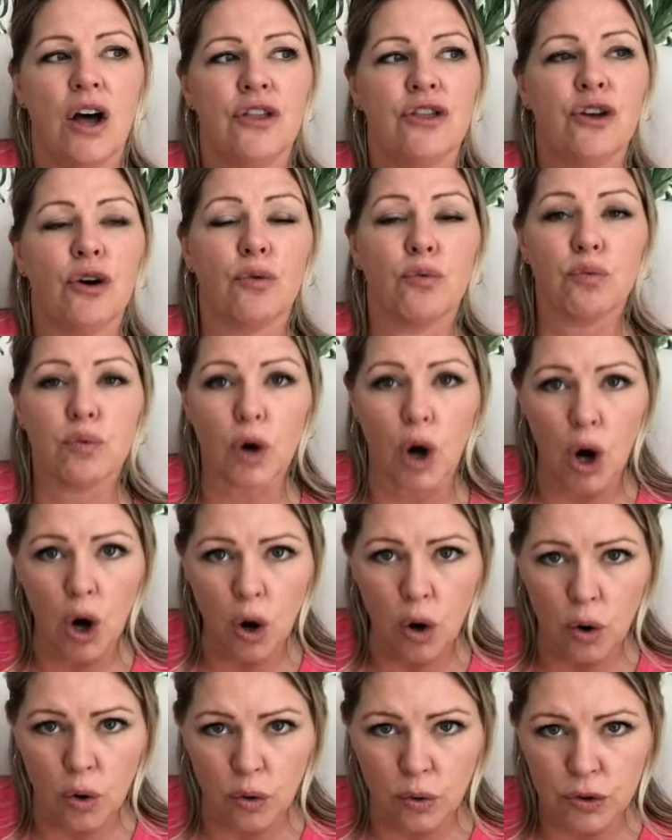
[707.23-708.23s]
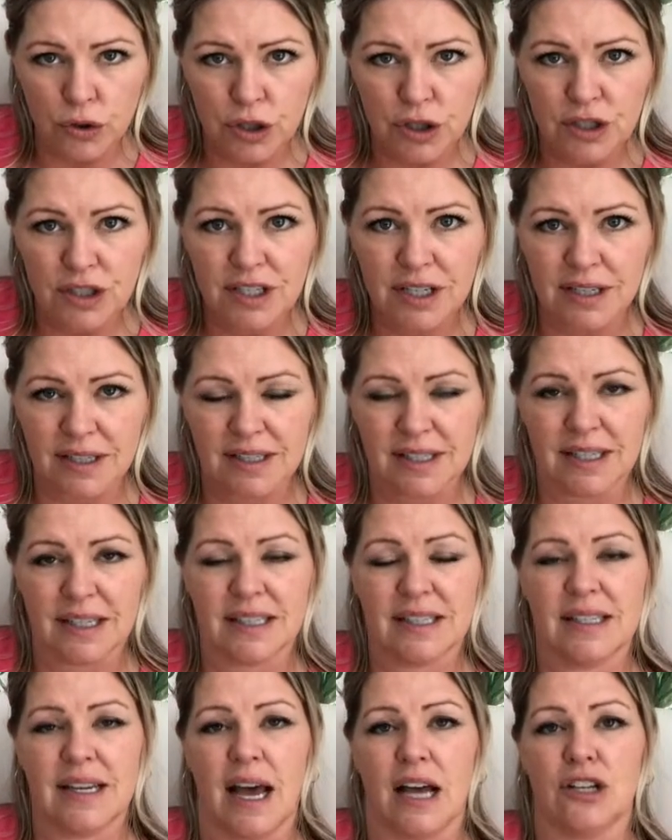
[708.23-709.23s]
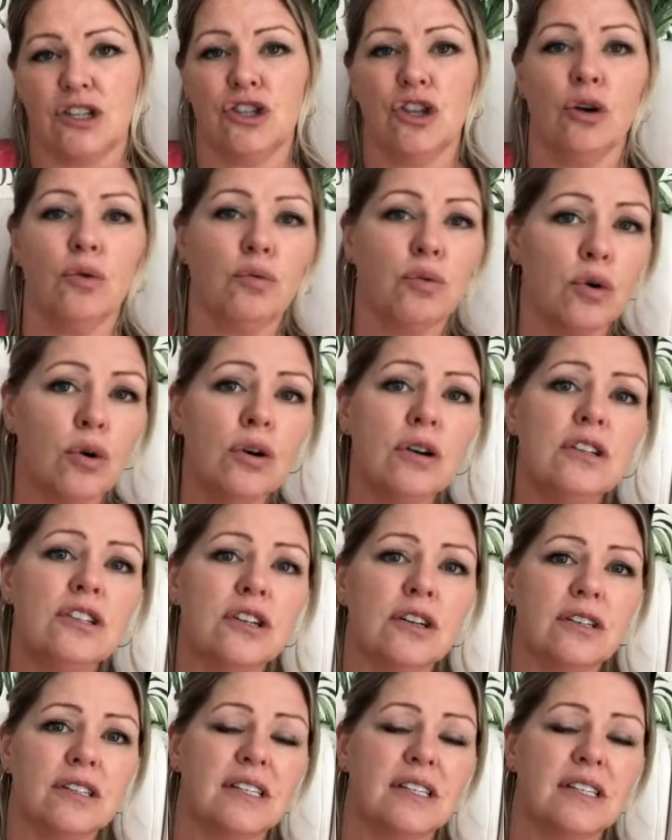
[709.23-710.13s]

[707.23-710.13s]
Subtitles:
the road to success, the rules